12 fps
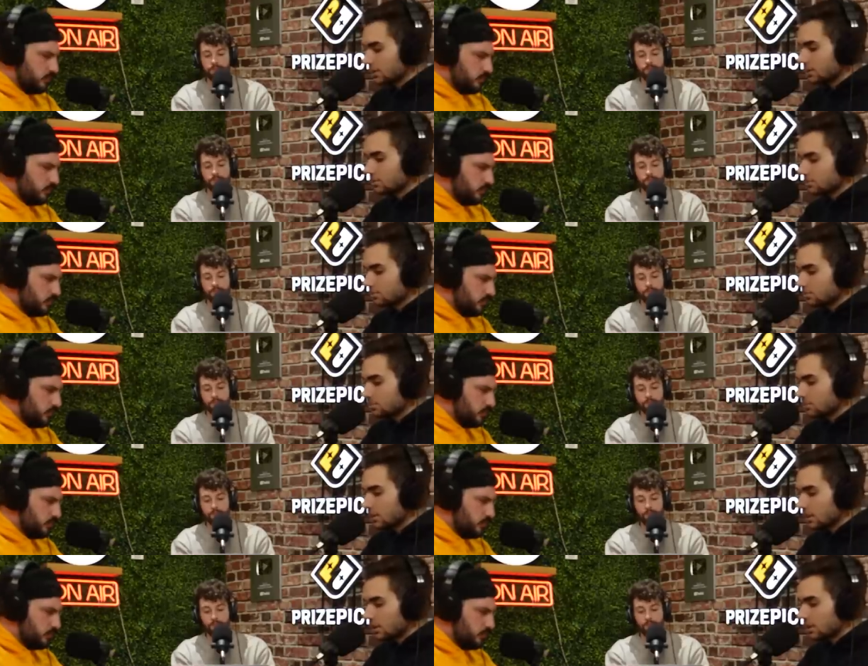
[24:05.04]
Speaker 1: like it
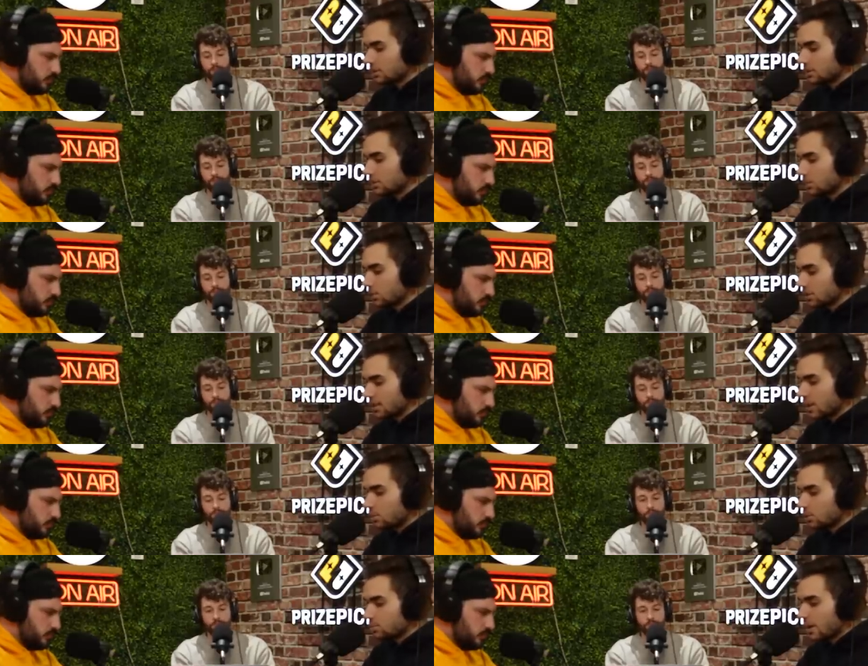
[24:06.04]
uh, you know, with the
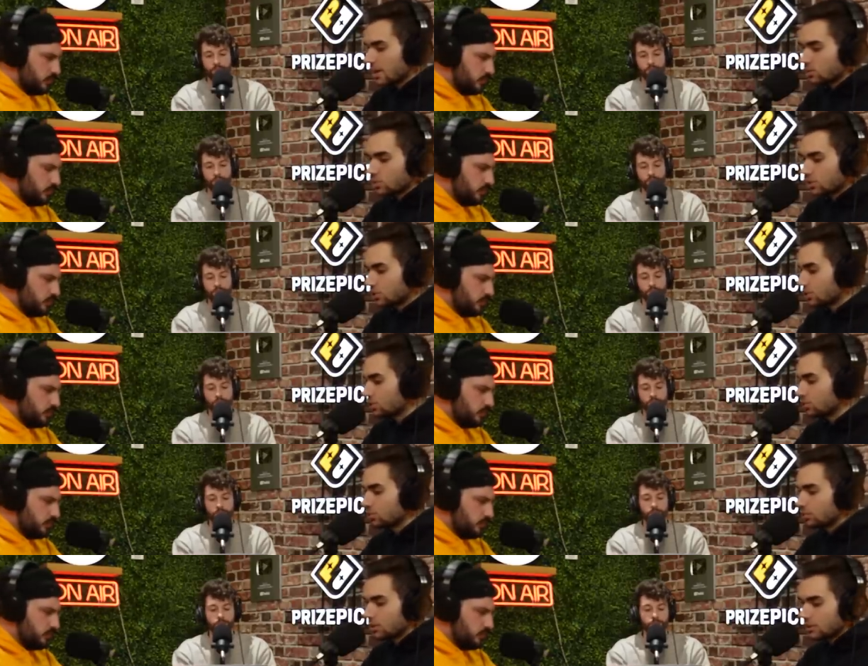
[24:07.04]
Cowboys pass rush
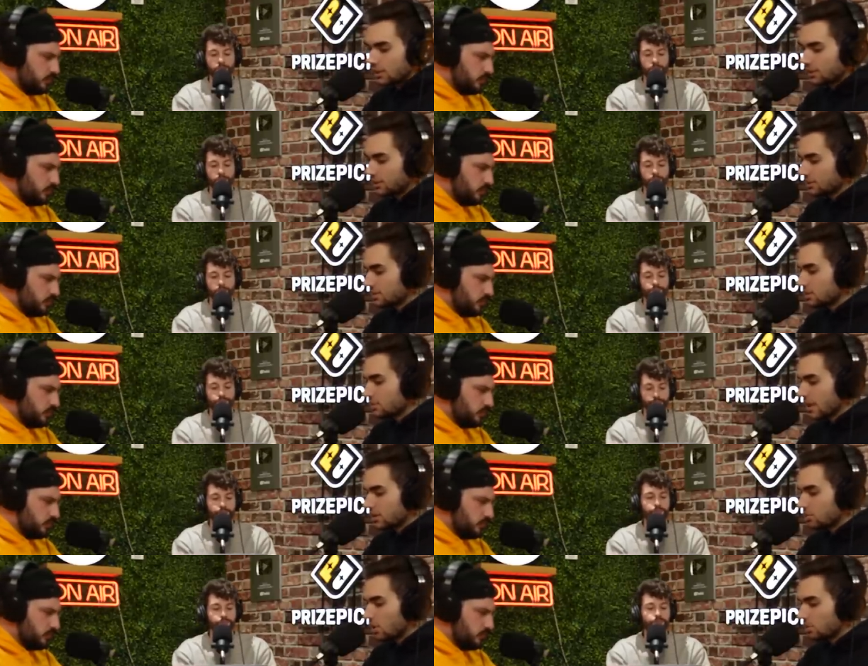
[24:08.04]
too. I think C
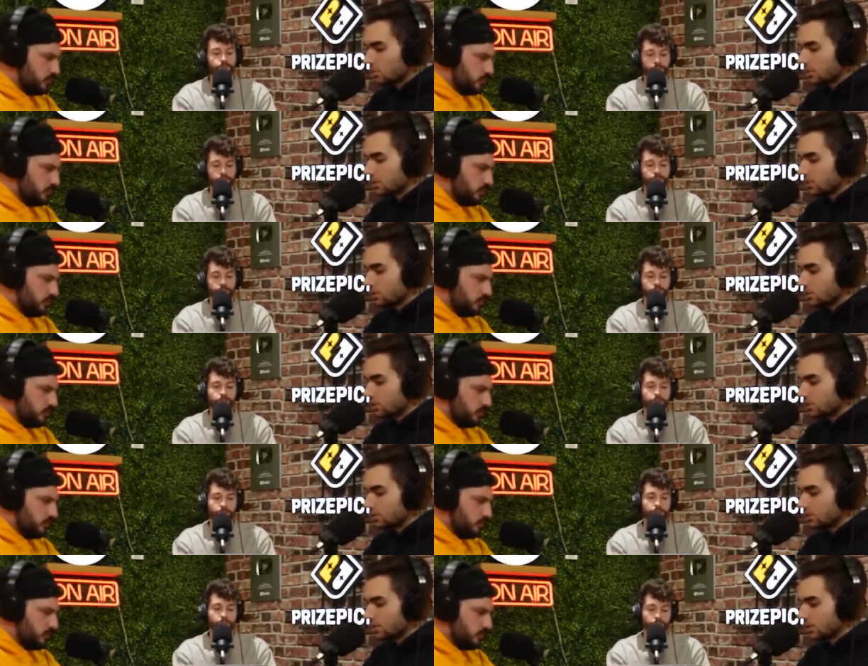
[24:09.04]
Mac's probably a
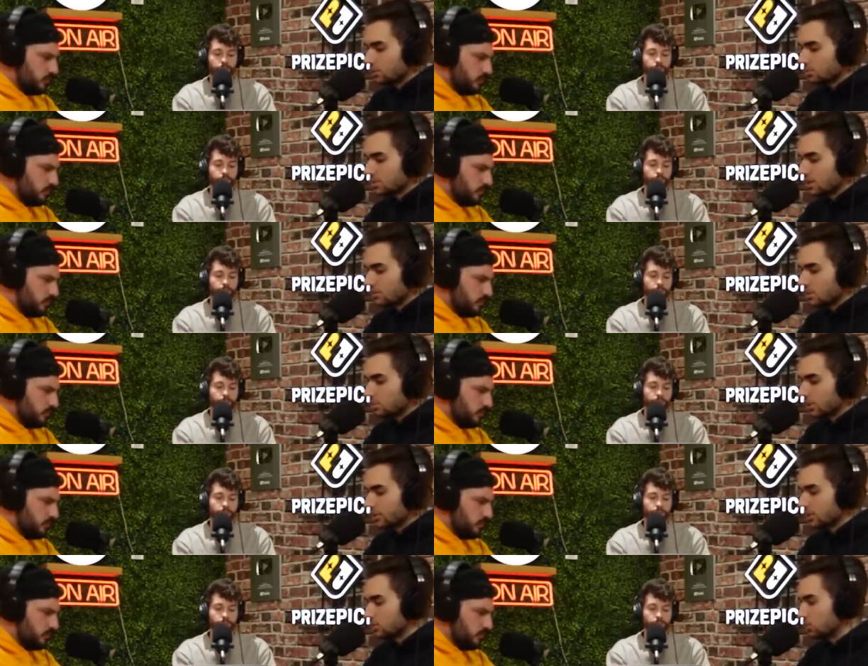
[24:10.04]
good, you know, safety
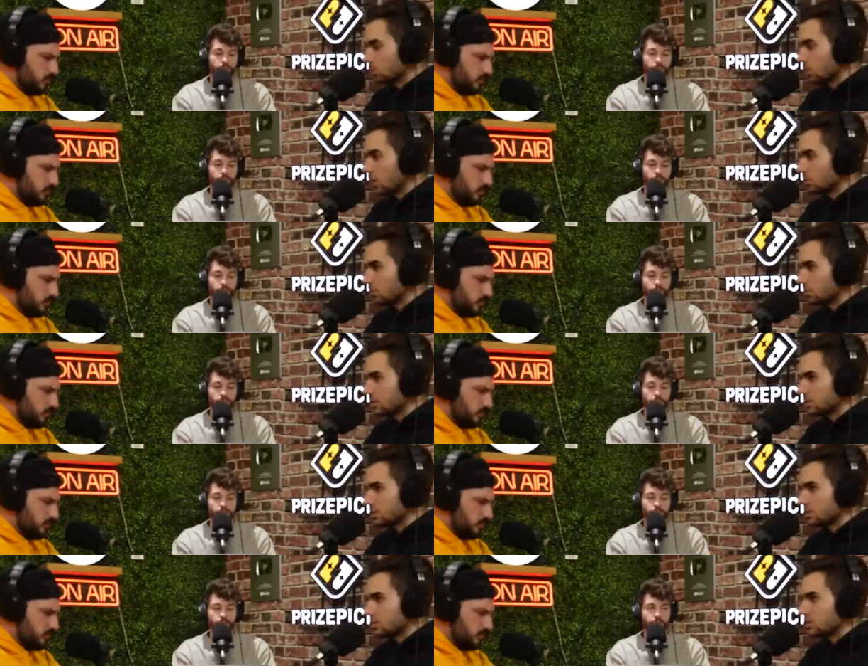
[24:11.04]
blanket. We'll probably
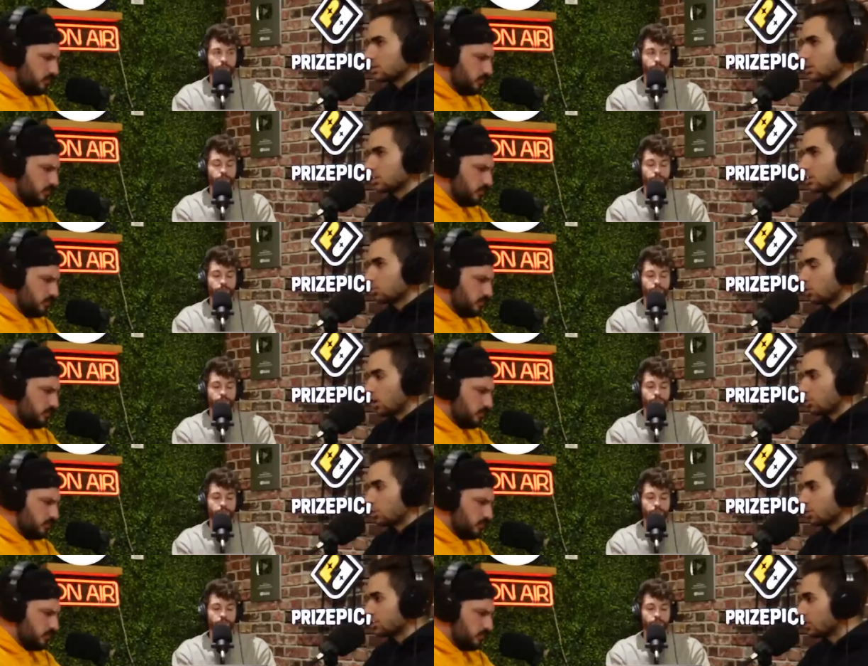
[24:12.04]
see Brock
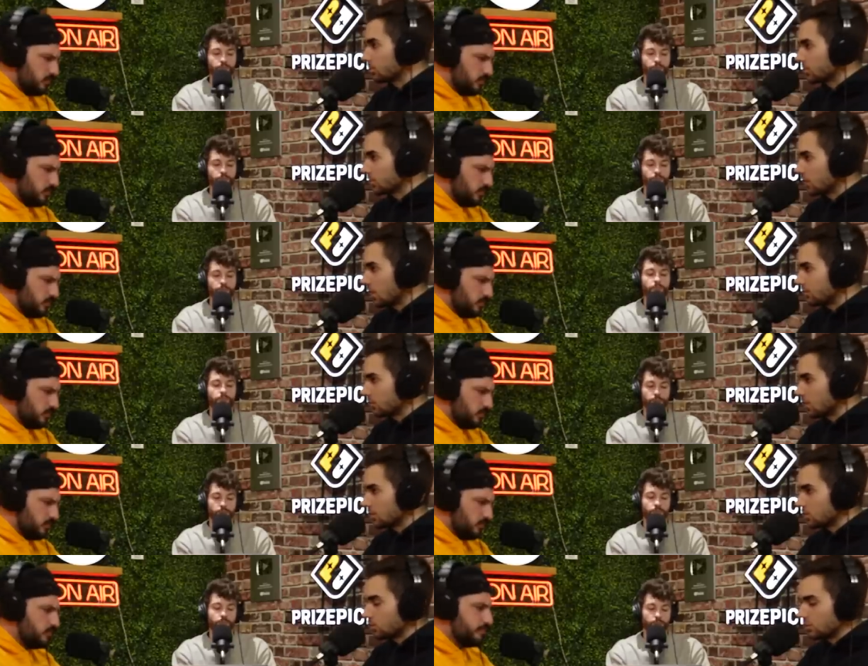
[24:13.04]
Purdy dumping it off a
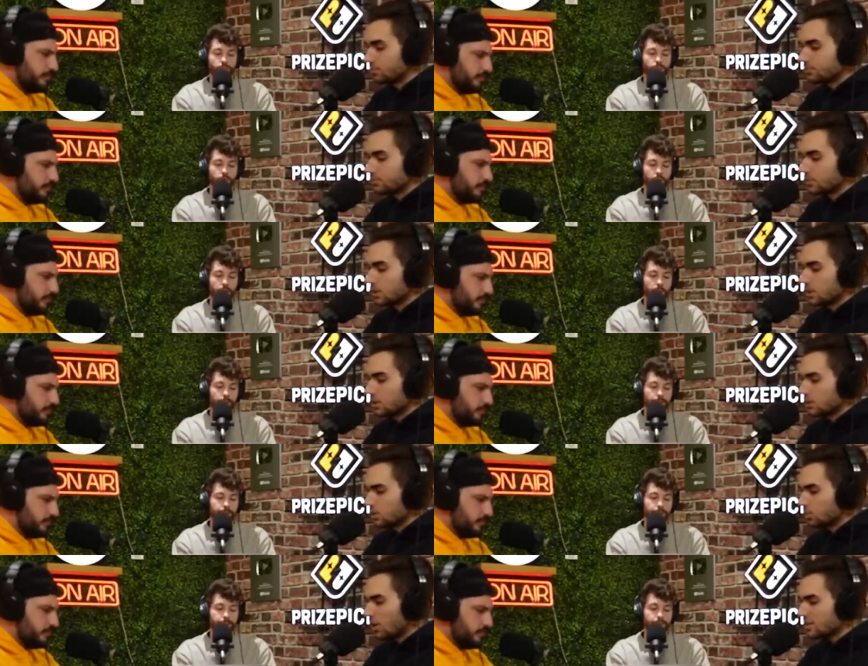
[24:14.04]
lot to him. Yeah.
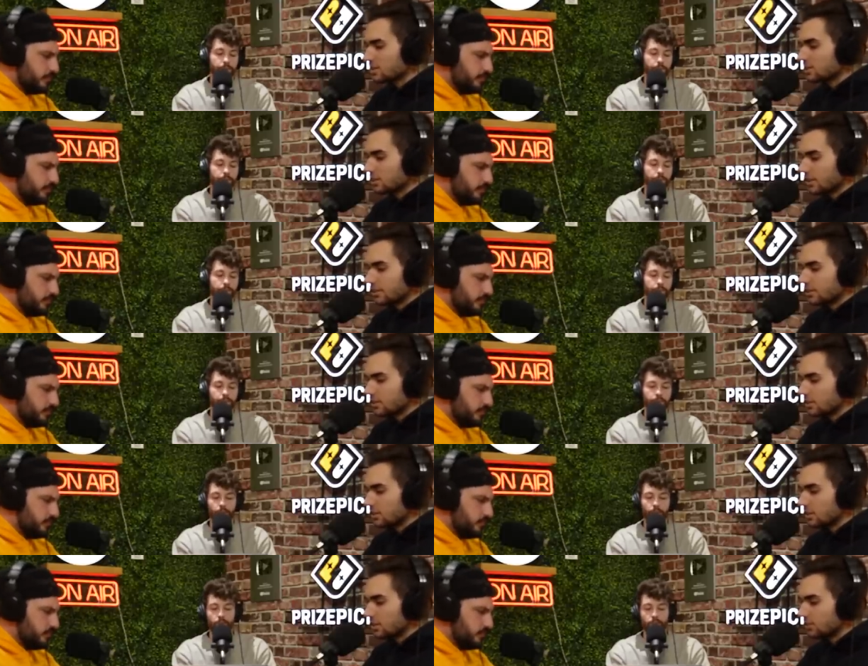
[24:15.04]
Surprisingly, like
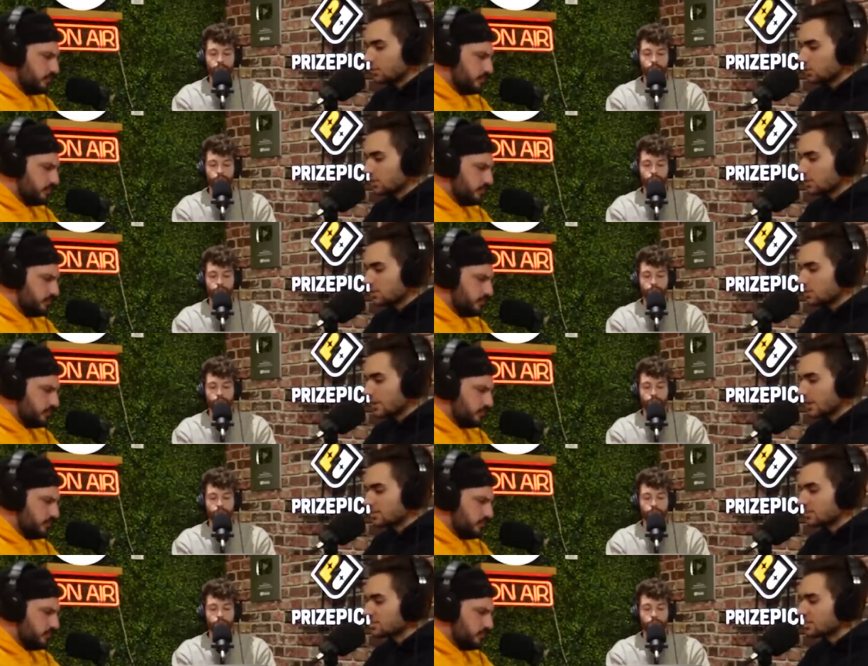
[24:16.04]
it feels like C
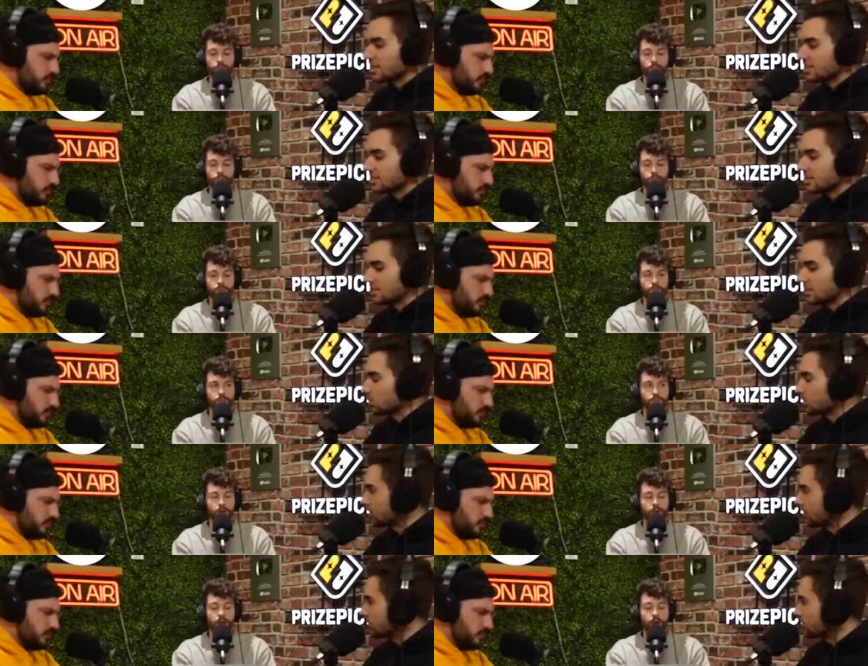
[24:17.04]
Mac doesn't get to that number
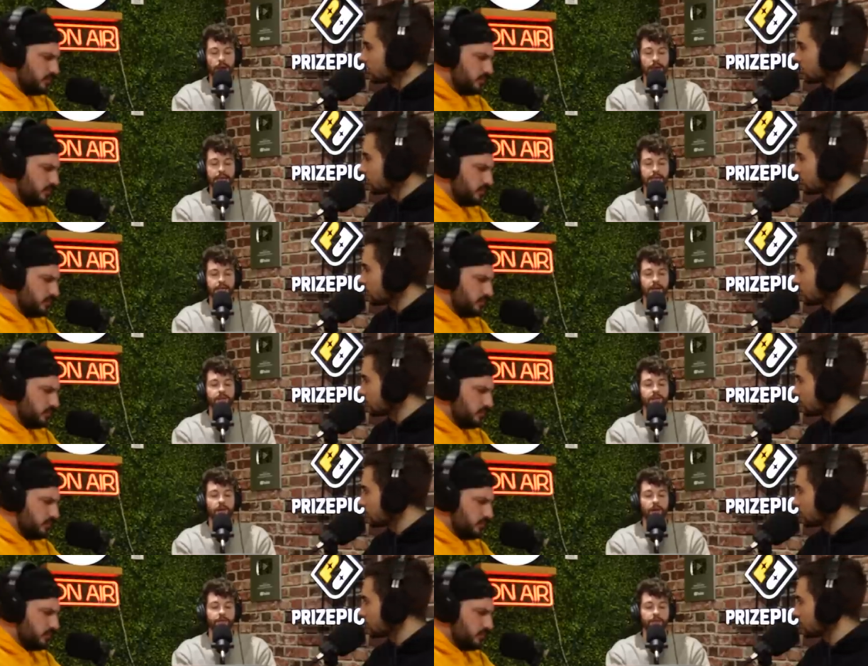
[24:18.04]
though. He
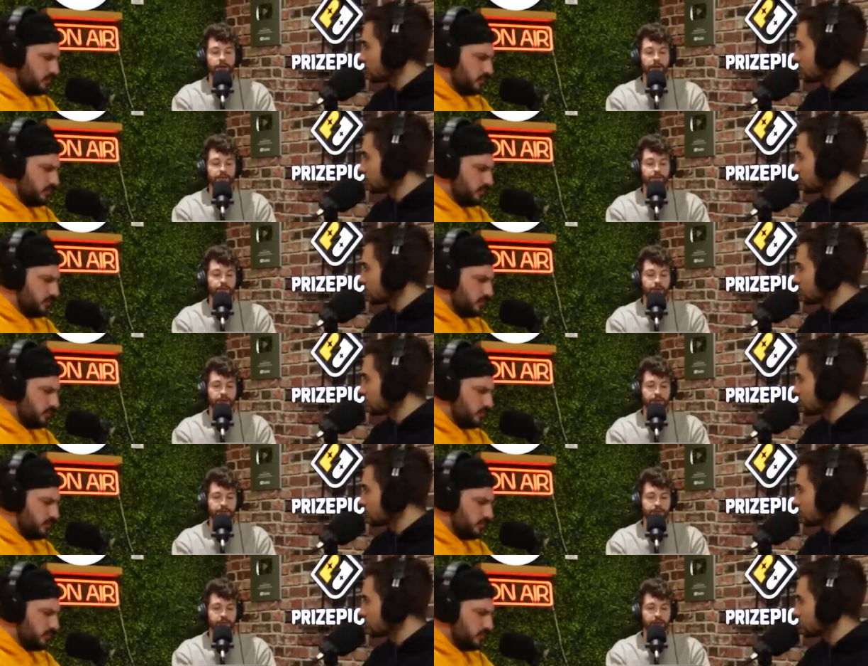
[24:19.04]
doesn't often. I just feel like
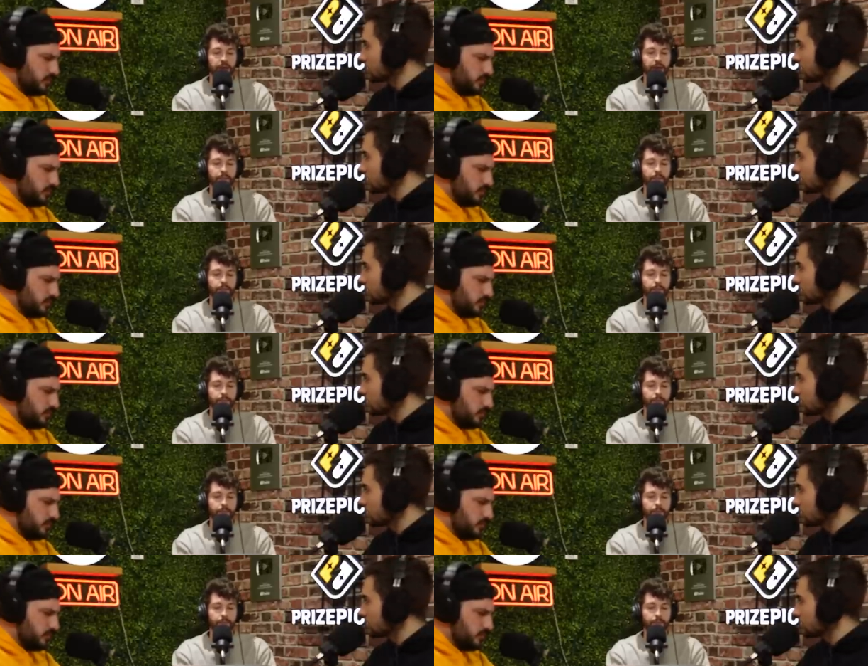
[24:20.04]
this is a game